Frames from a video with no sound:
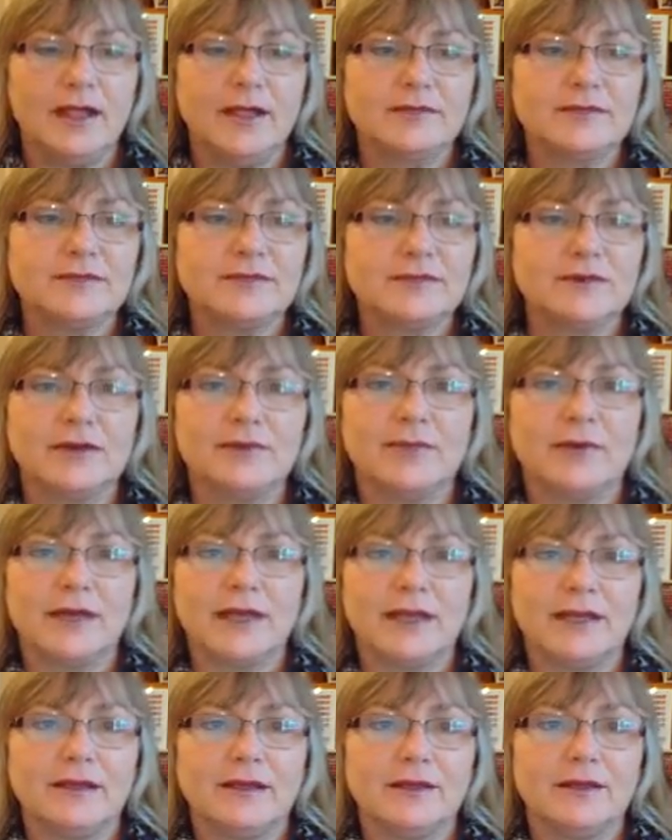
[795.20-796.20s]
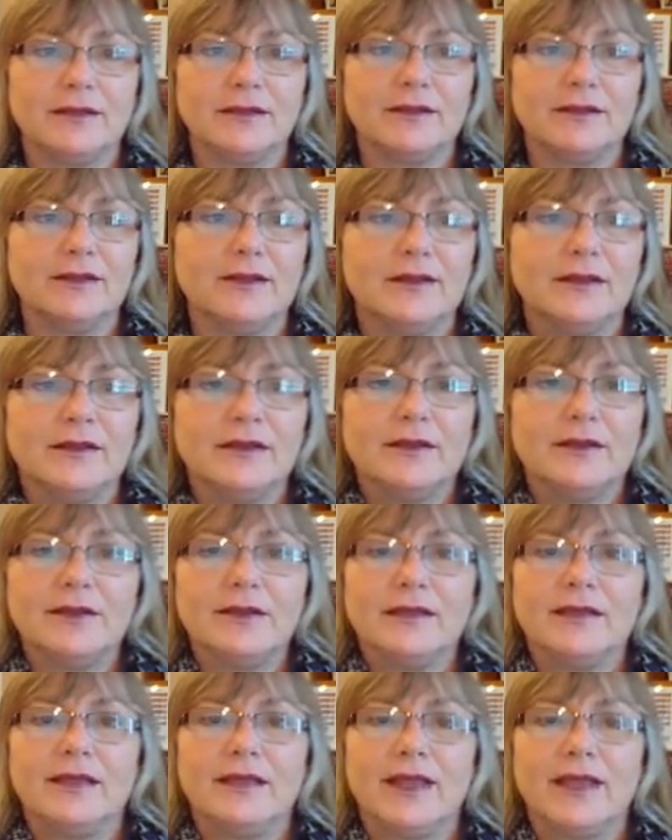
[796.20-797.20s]
I'm sorry, my
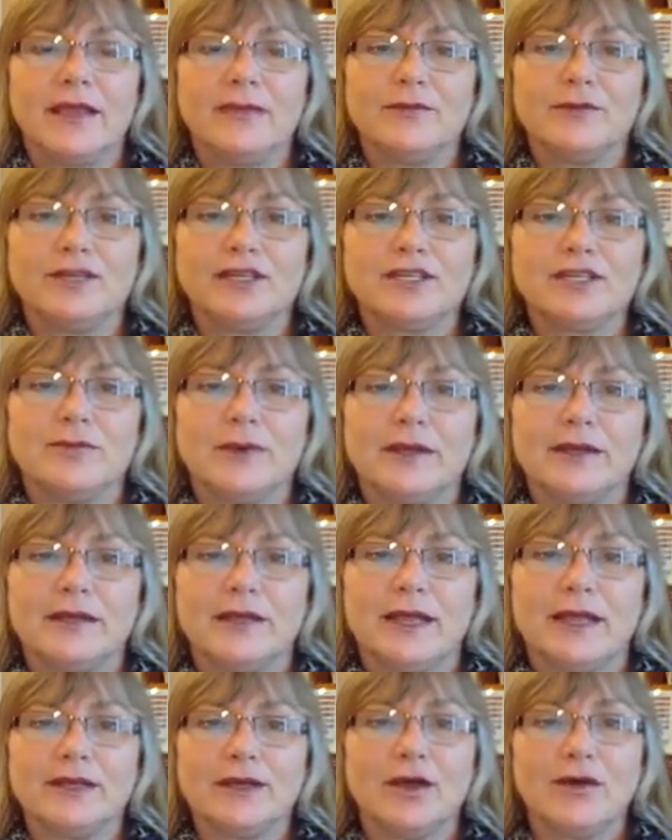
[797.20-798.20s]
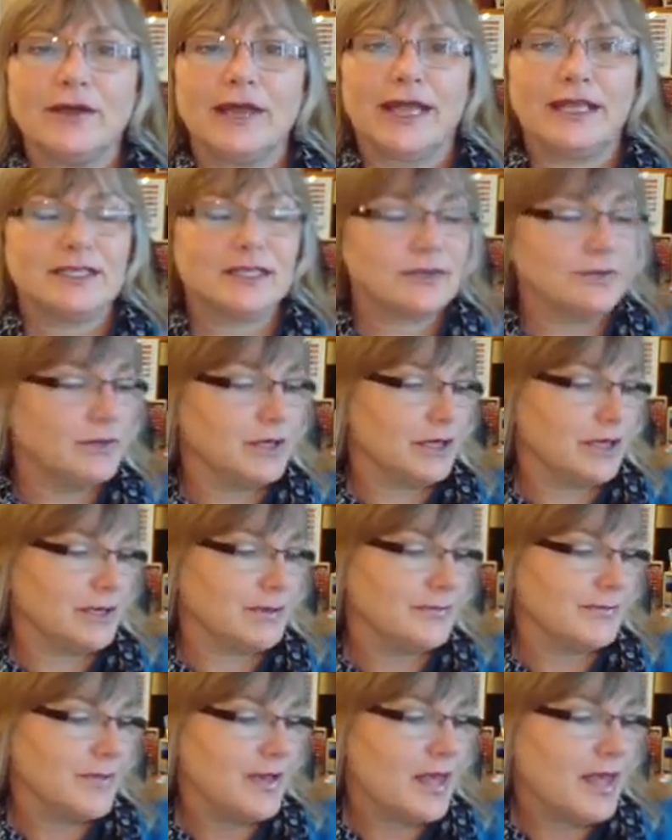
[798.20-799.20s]
camera just went light. Okay, so we're
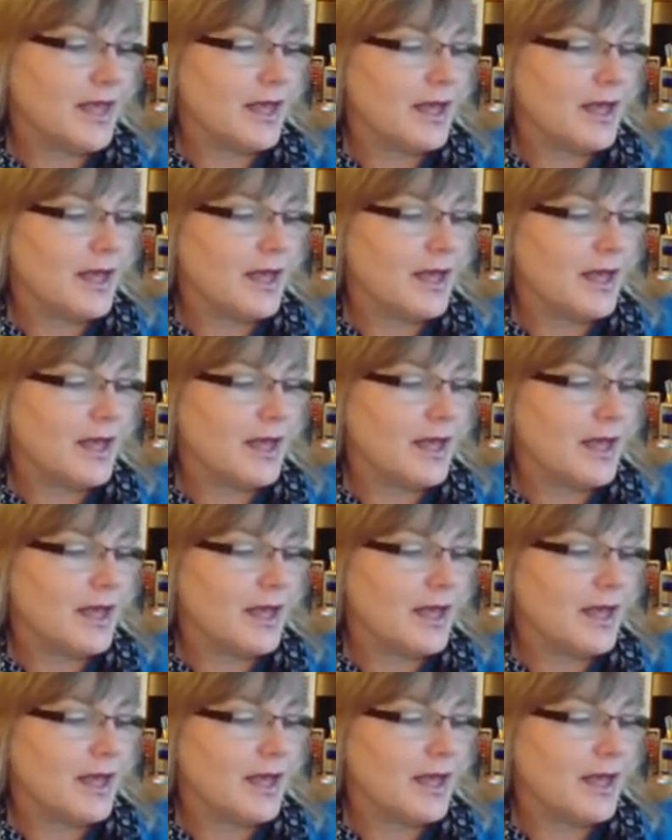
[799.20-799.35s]
good.